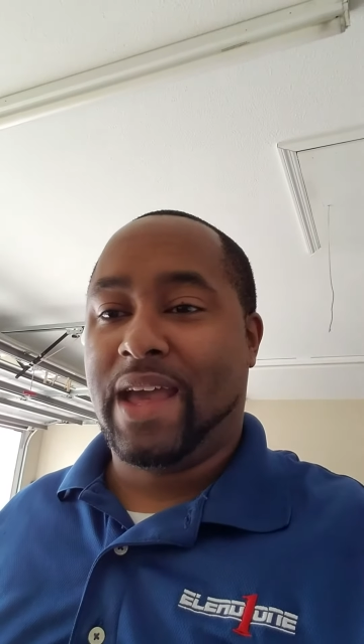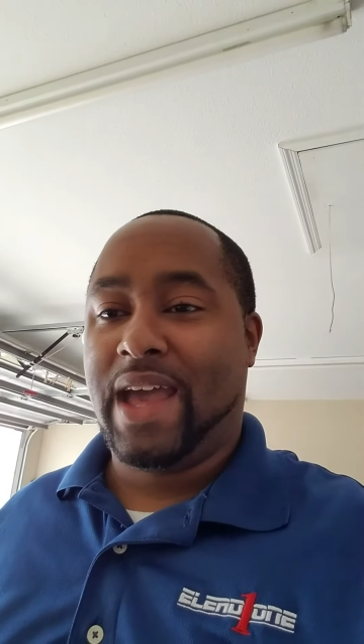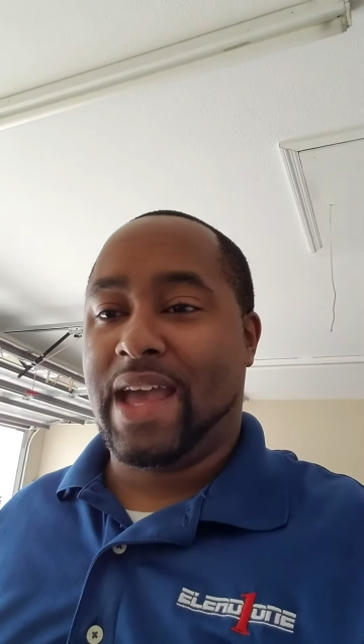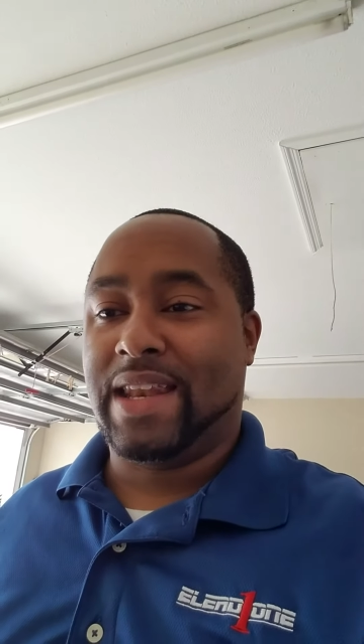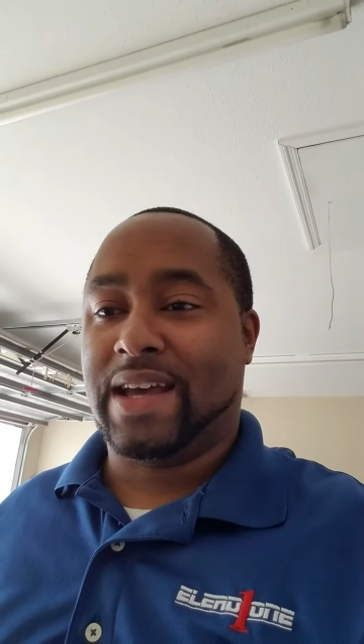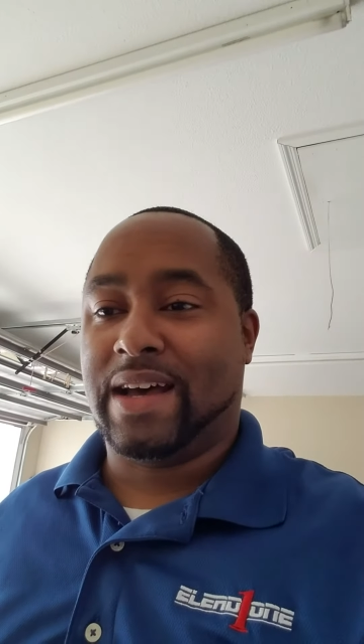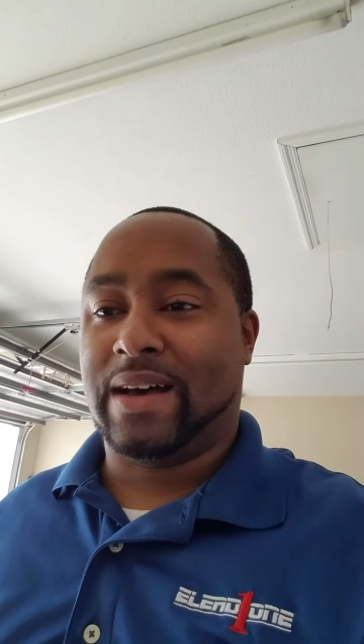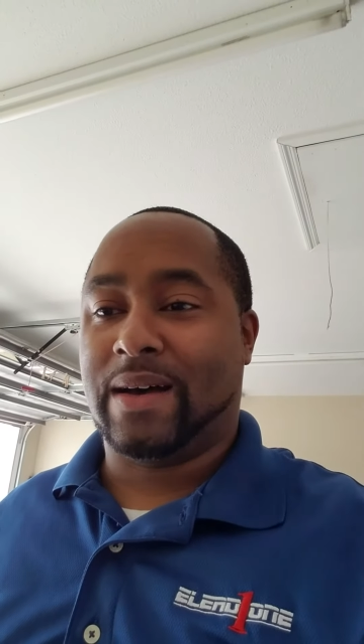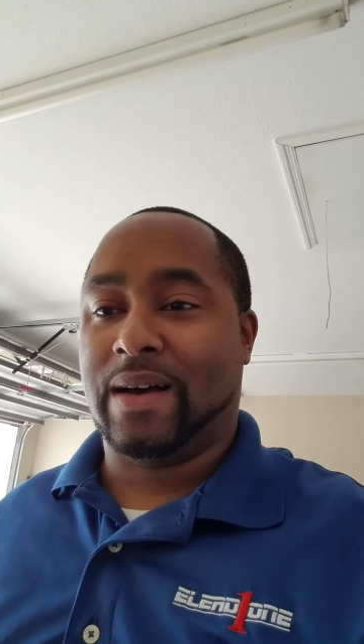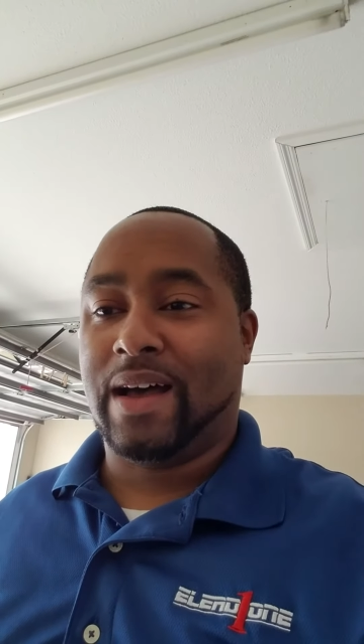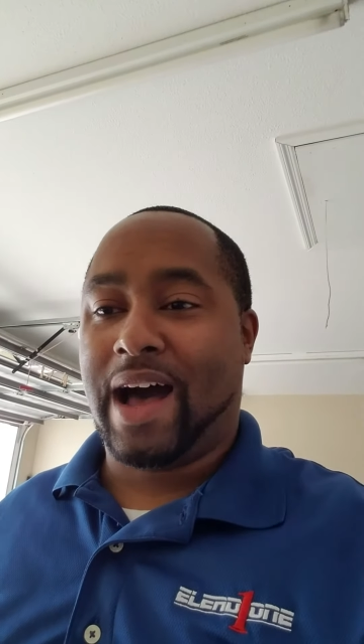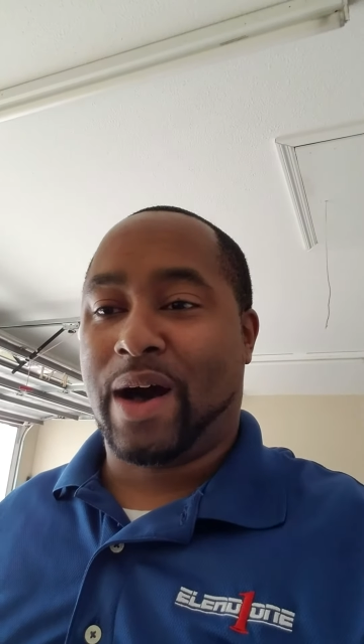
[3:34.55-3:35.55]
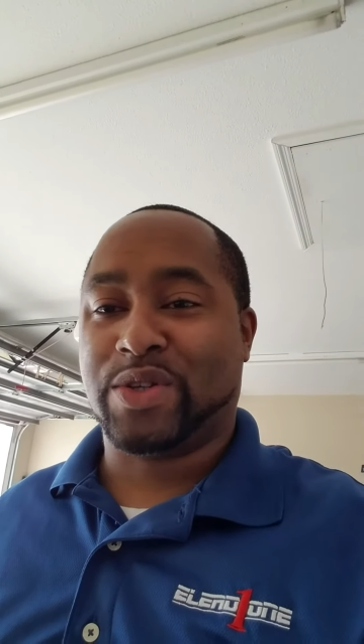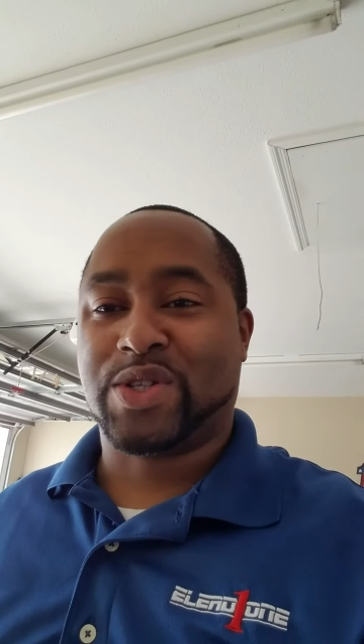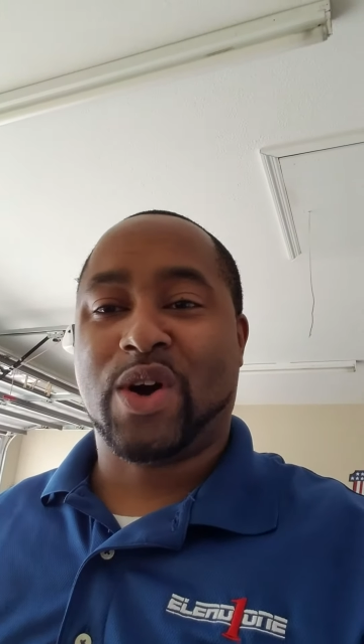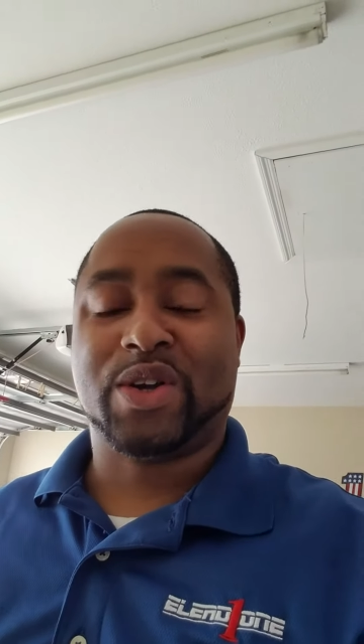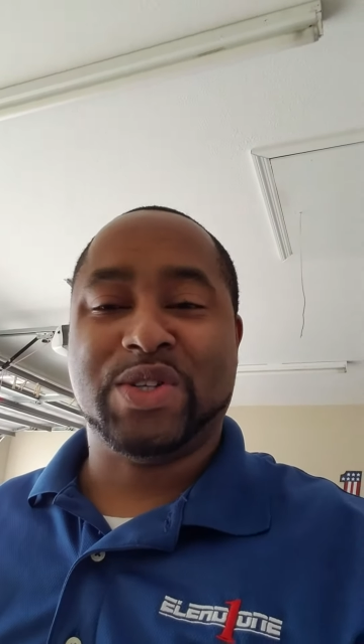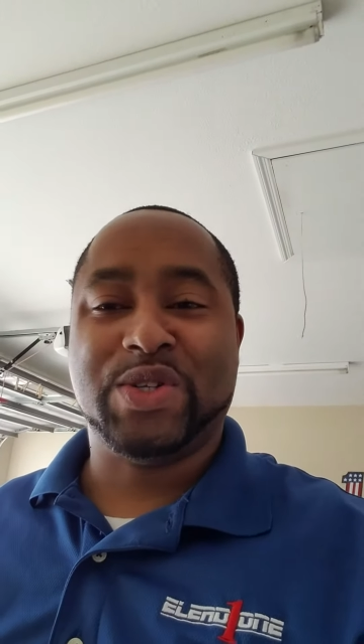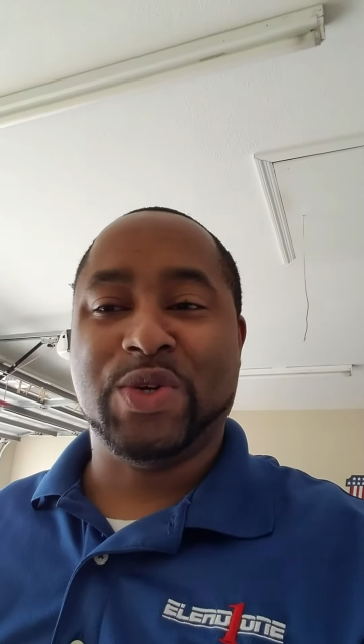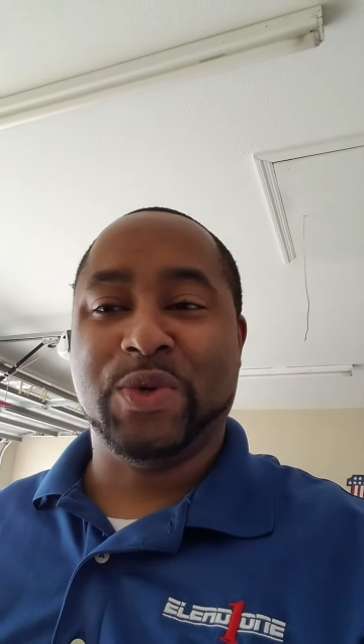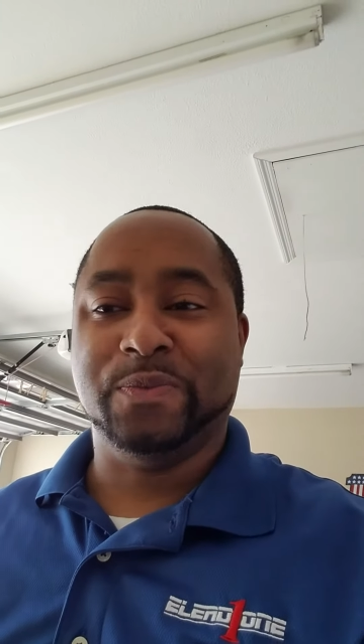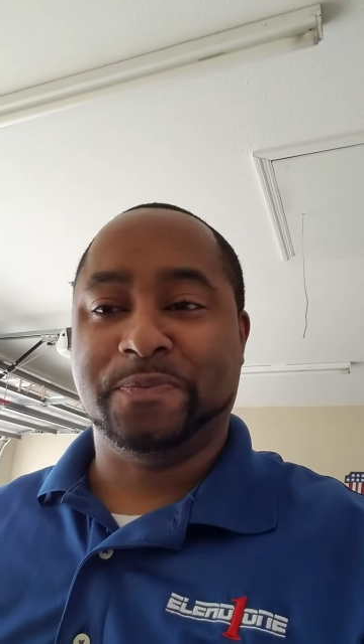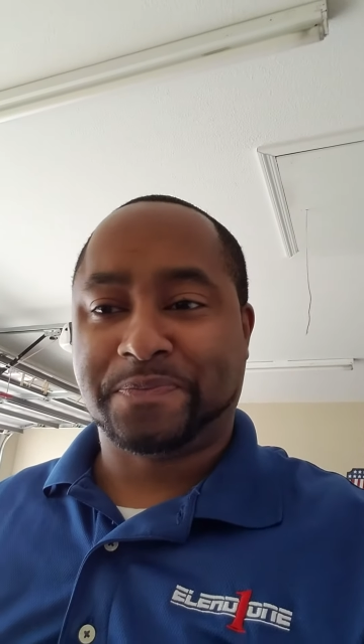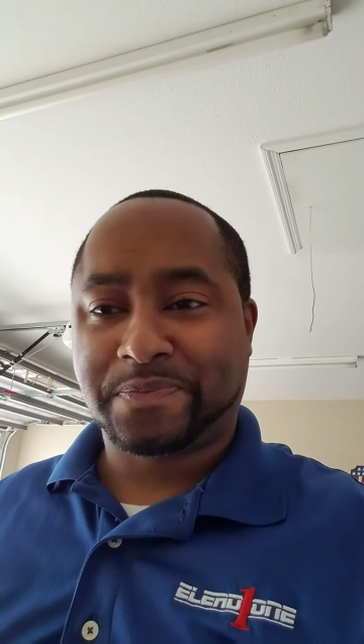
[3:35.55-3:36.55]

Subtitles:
And I was talking to